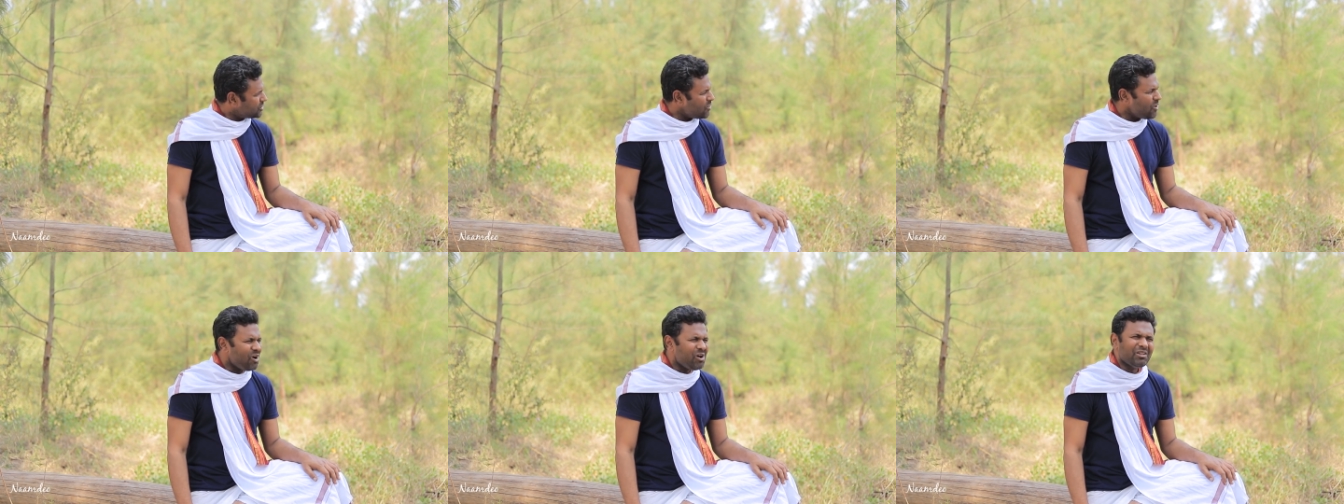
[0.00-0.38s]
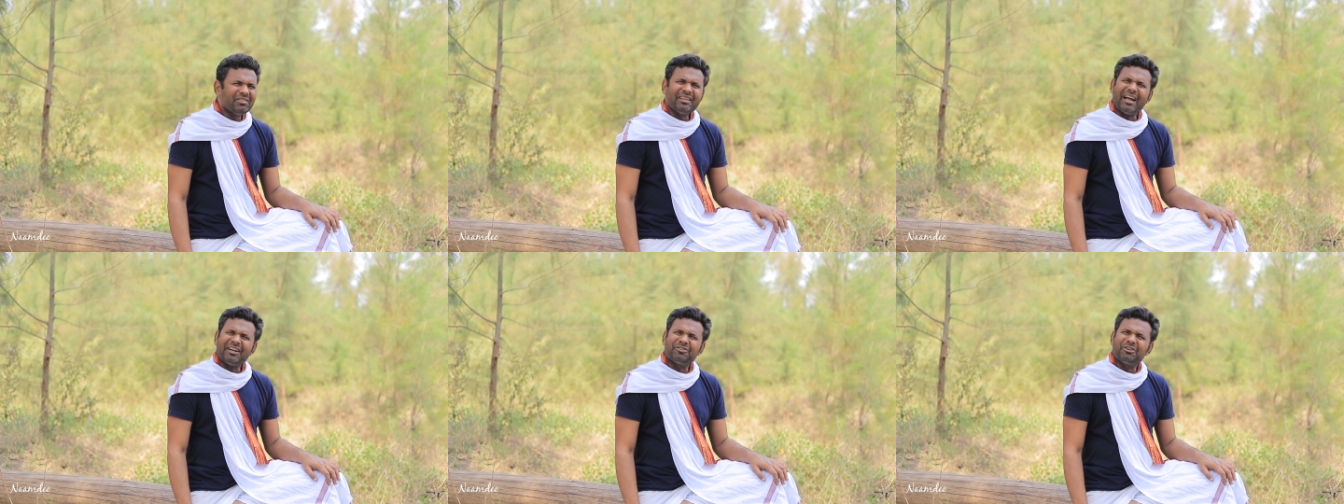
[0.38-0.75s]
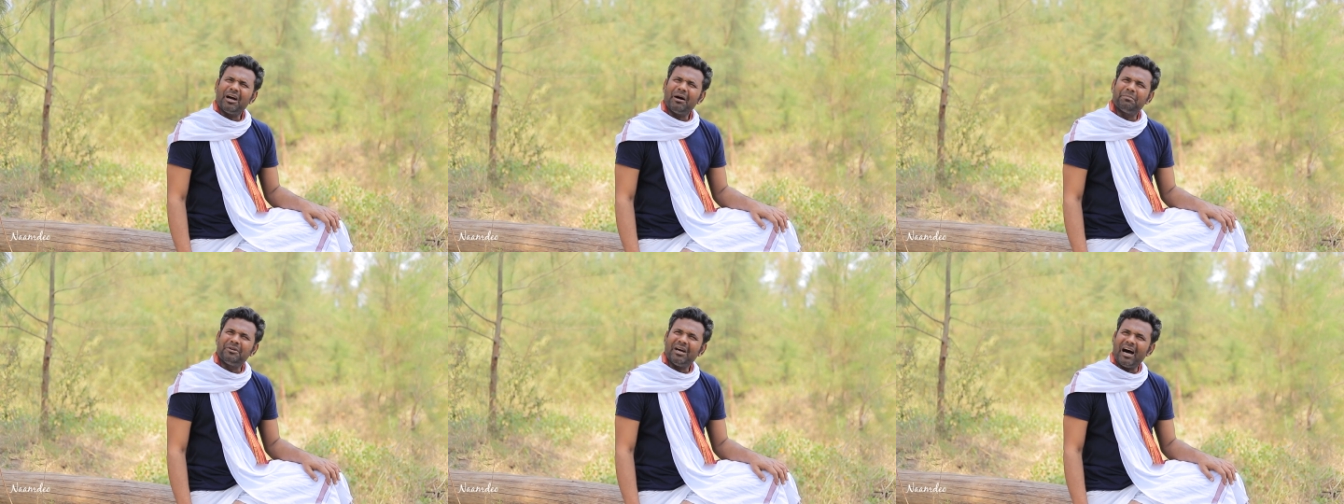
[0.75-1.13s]
So all that
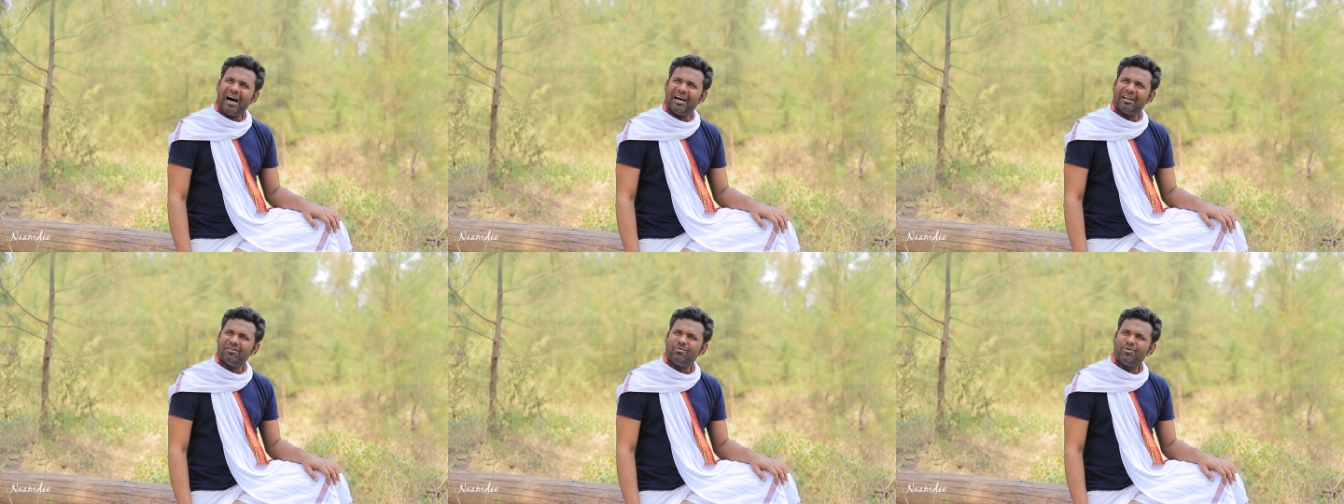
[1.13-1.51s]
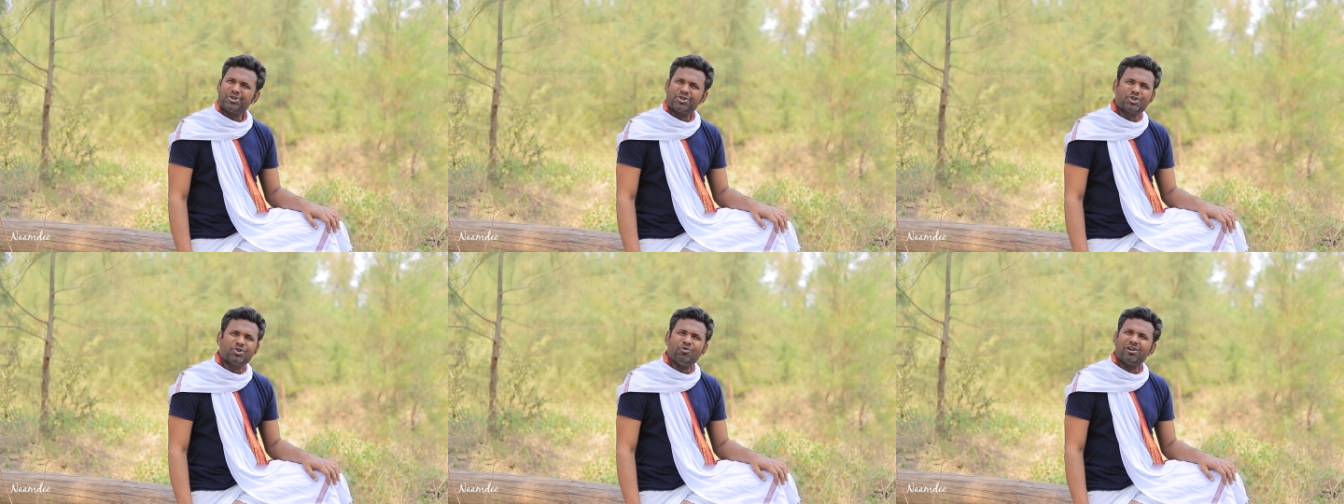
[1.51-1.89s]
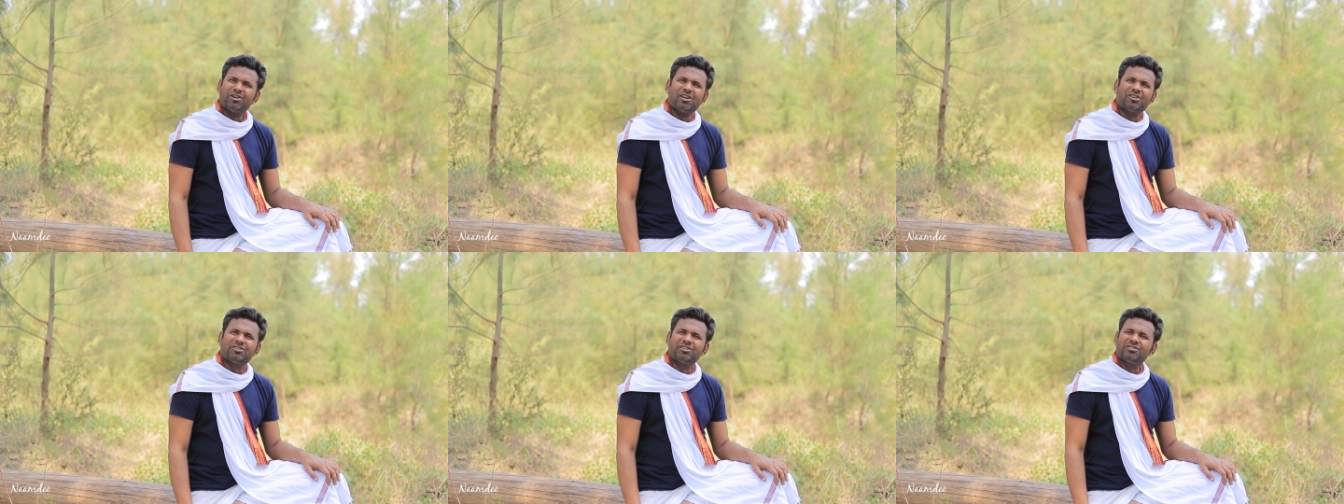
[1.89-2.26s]
you have done, which you
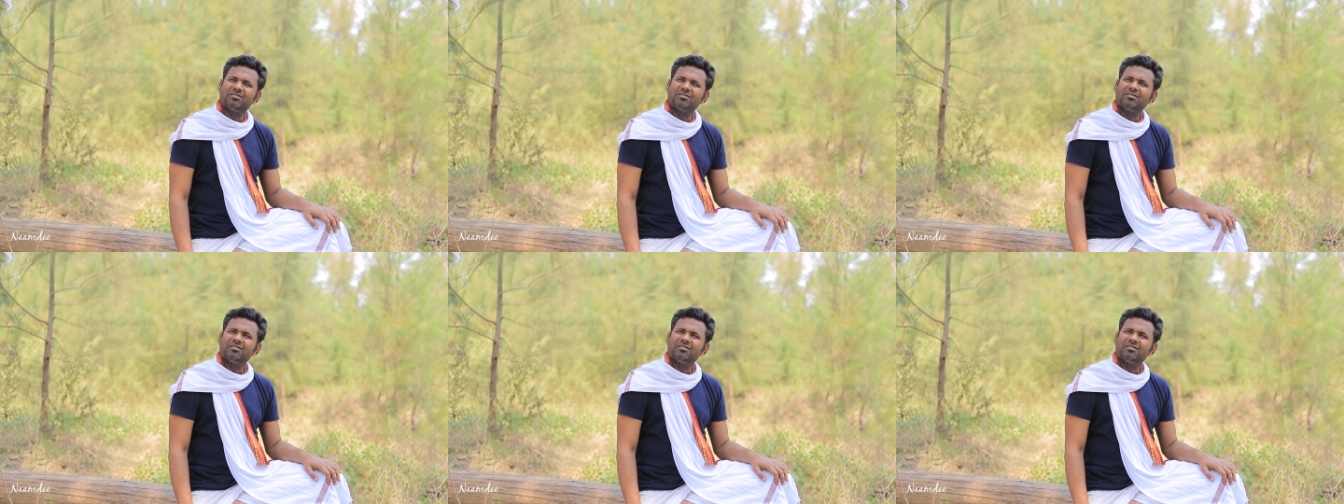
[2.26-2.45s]
are not